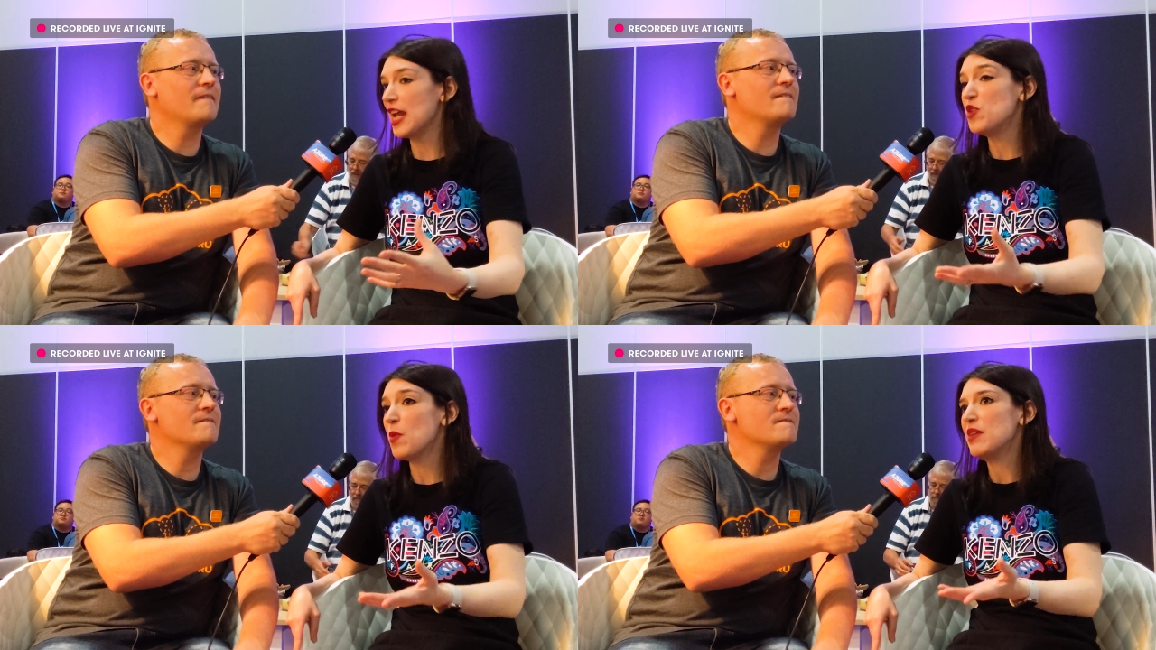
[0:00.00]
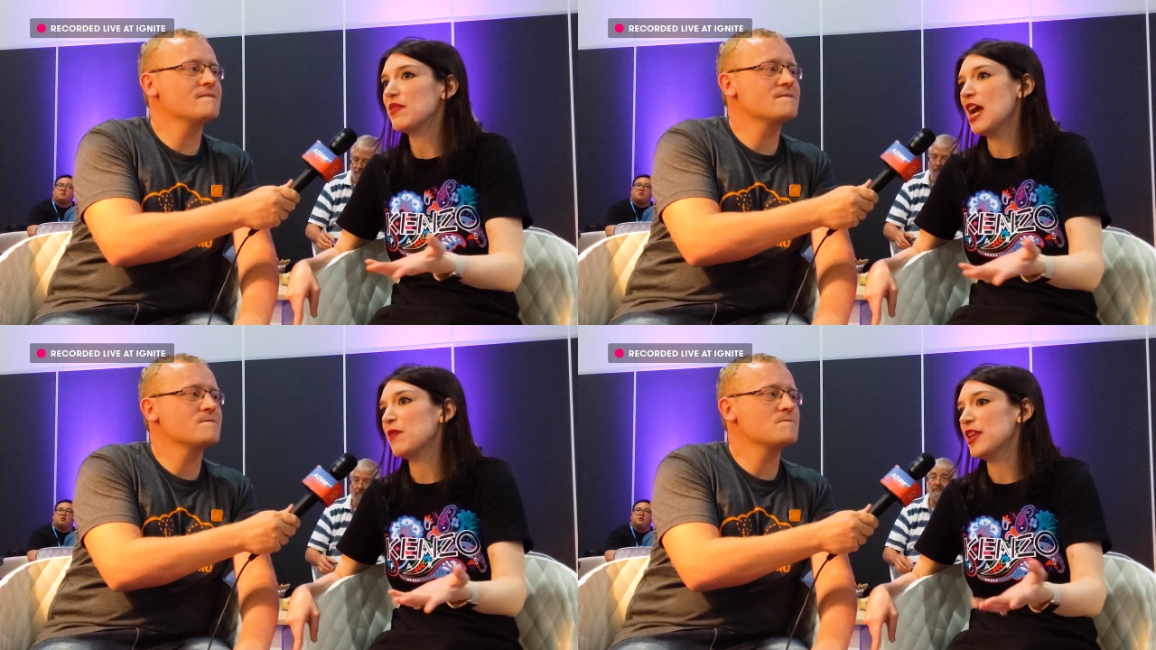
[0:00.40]
Speaker 1: And you might
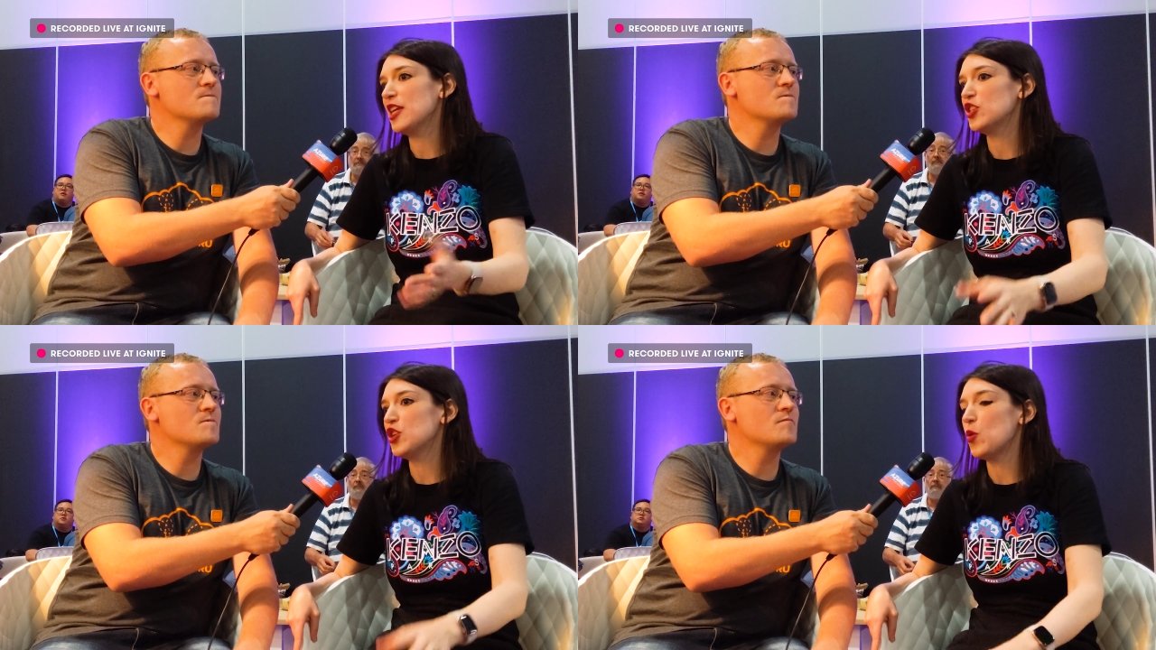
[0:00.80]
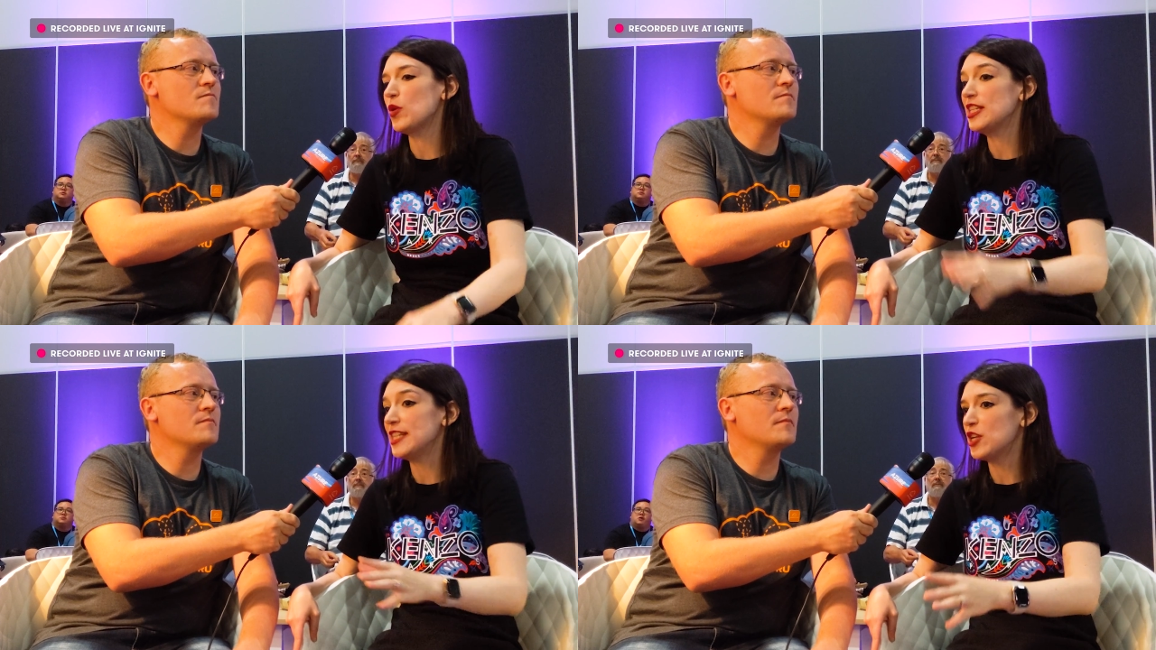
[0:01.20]
even have things, you know,
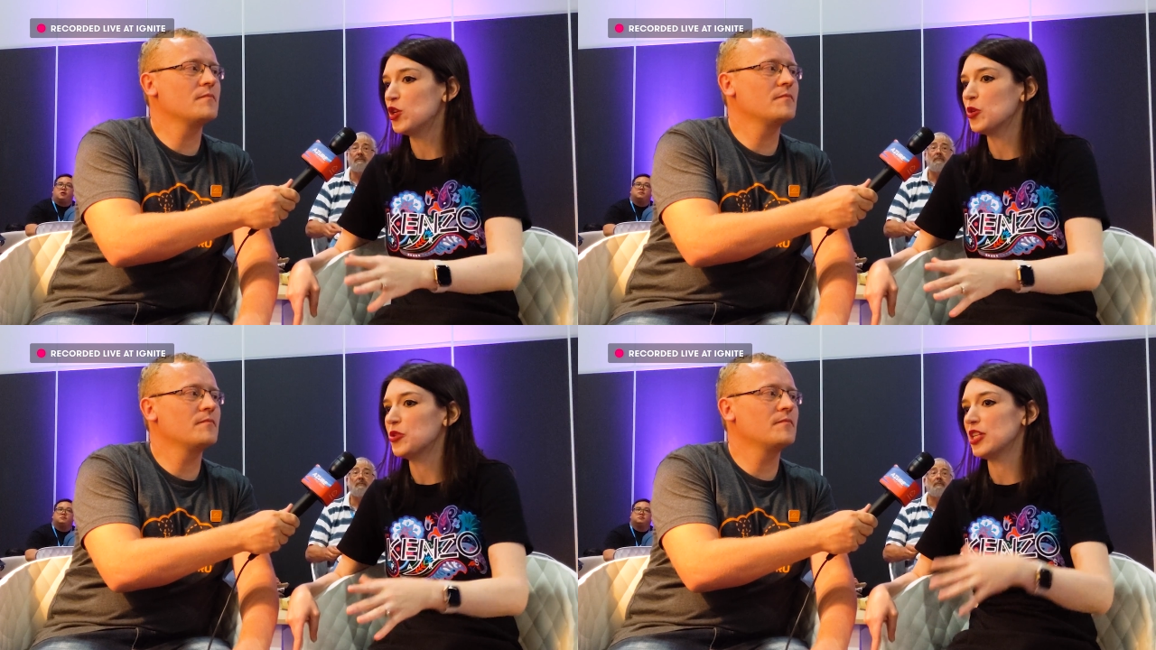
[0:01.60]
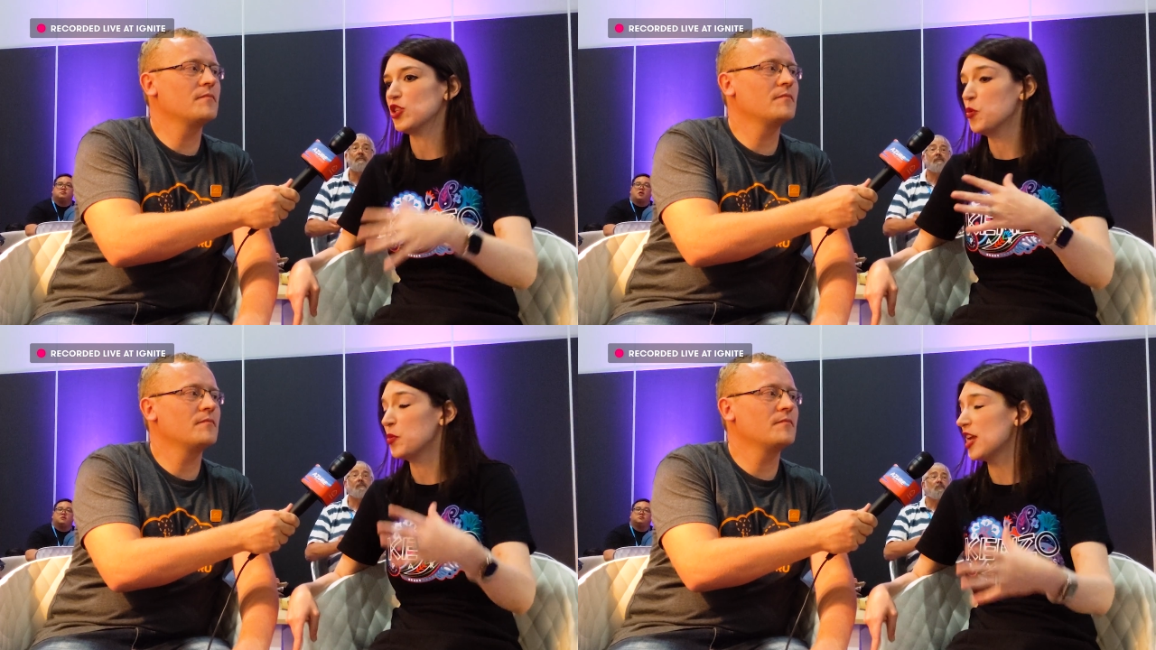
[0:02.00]
containers
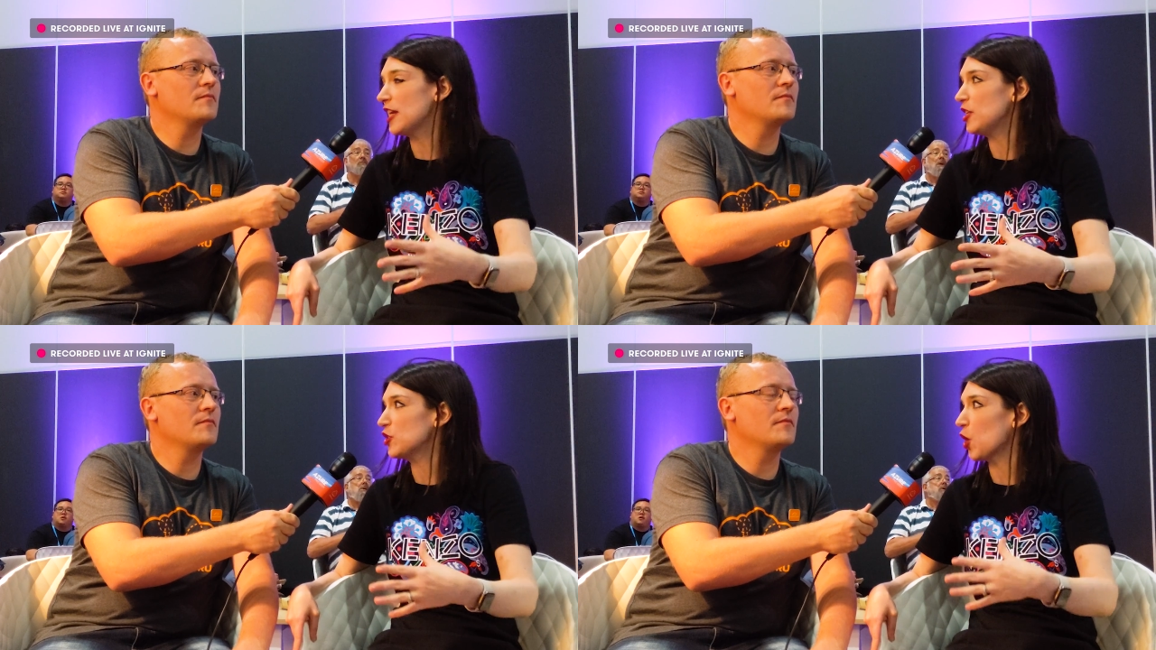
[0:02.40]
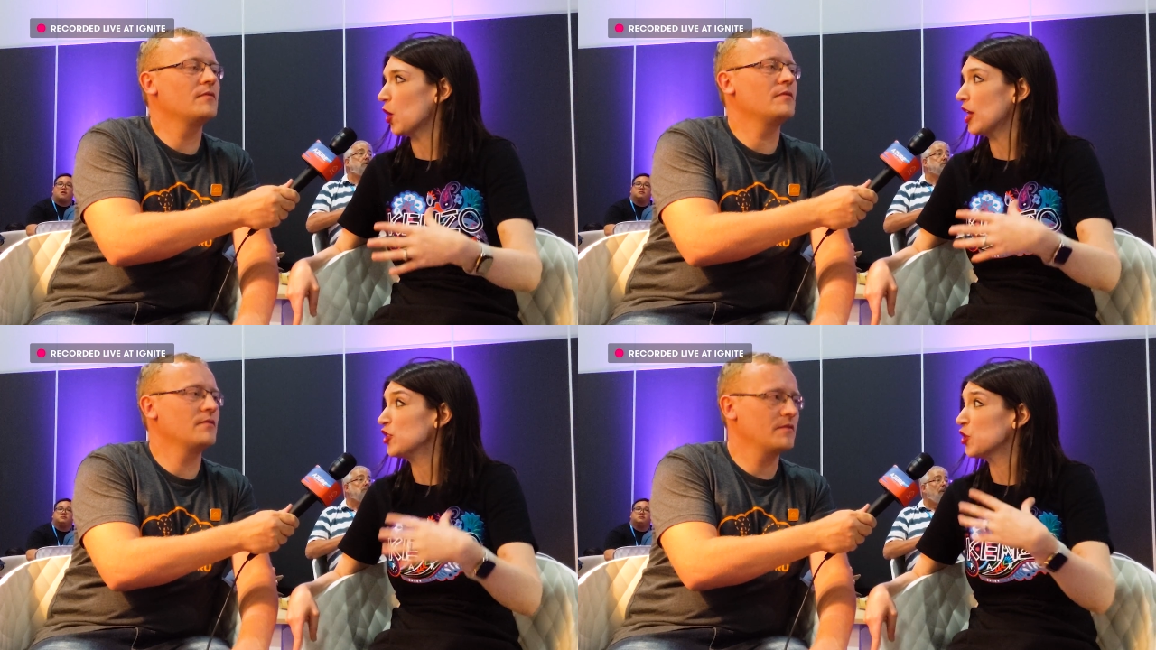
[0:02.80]
and Kubernetes
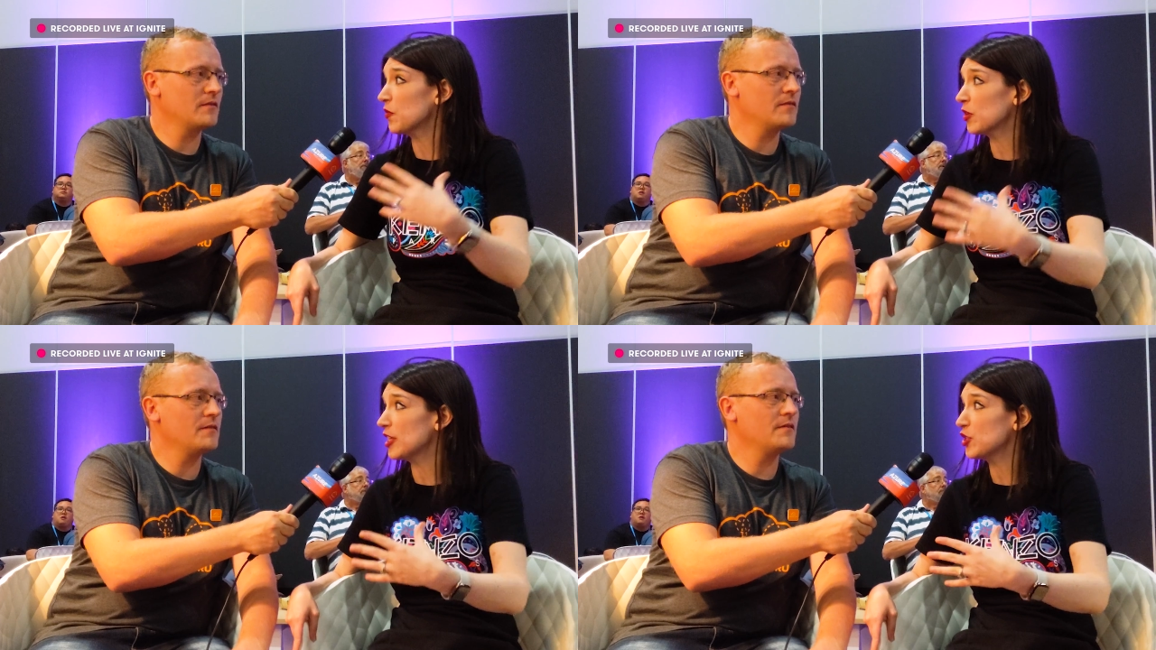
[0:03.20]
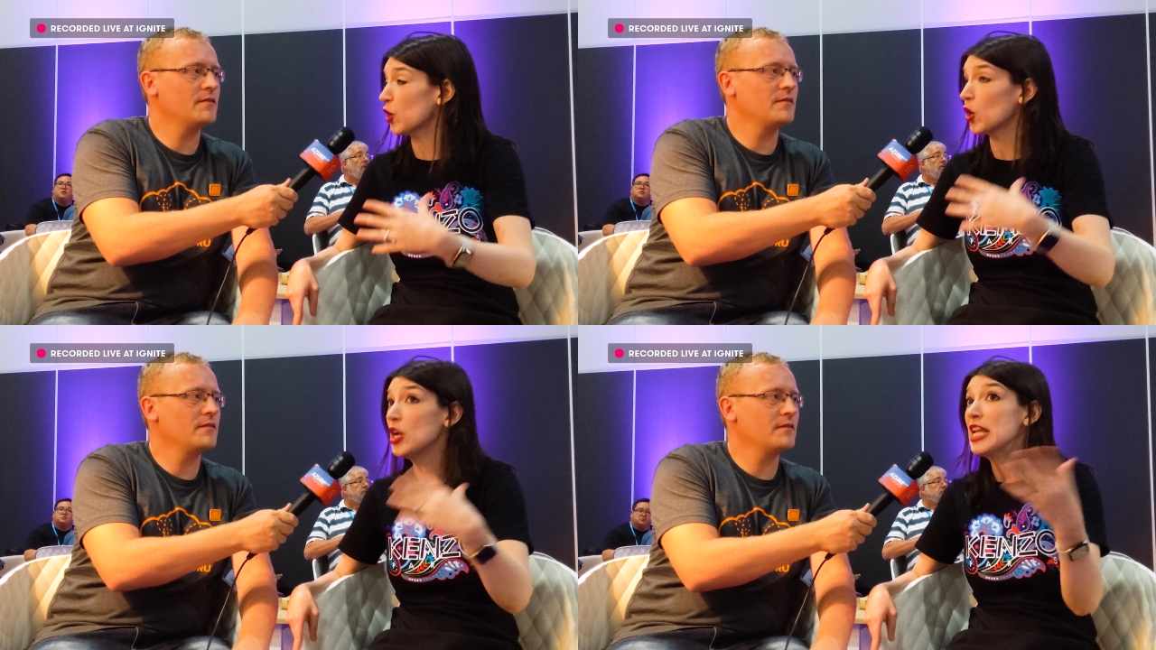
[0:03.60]
or and serverless
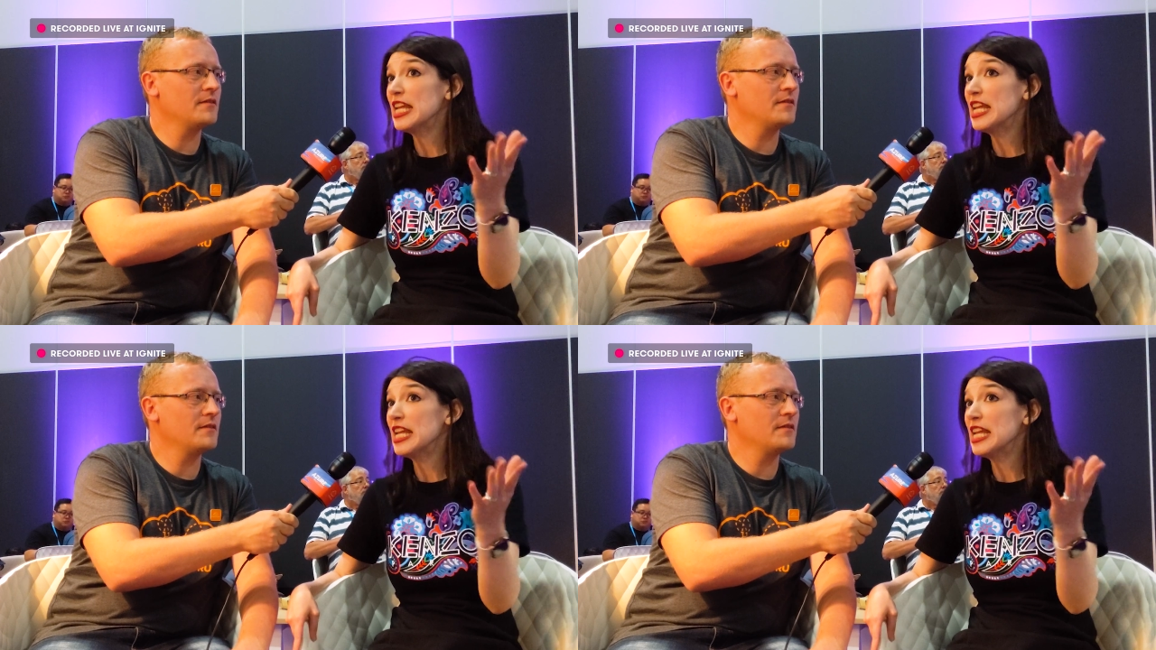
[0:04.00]
or